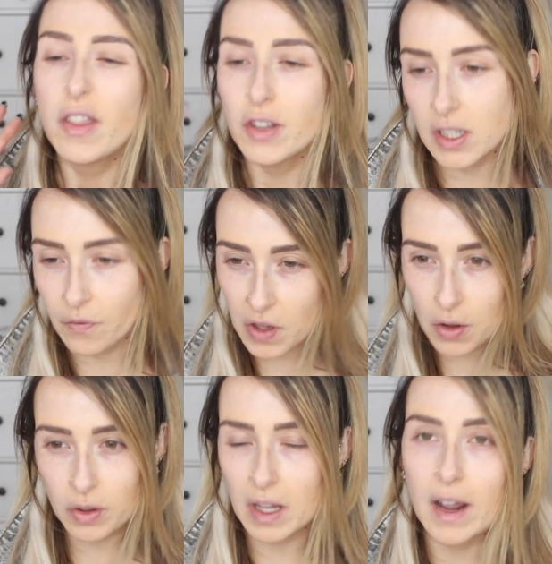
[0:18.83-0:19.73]
There's a
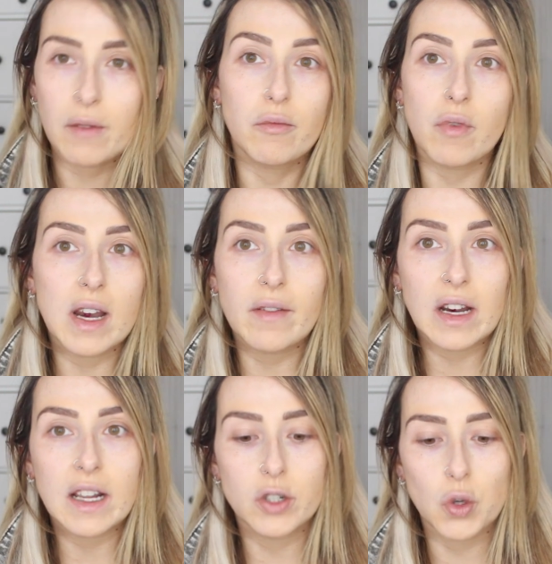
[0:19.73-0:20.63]
few that I really,
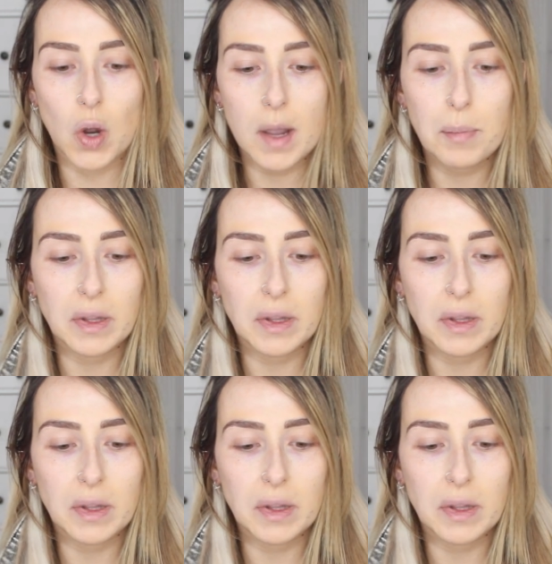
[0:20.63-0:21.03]
really enjoy,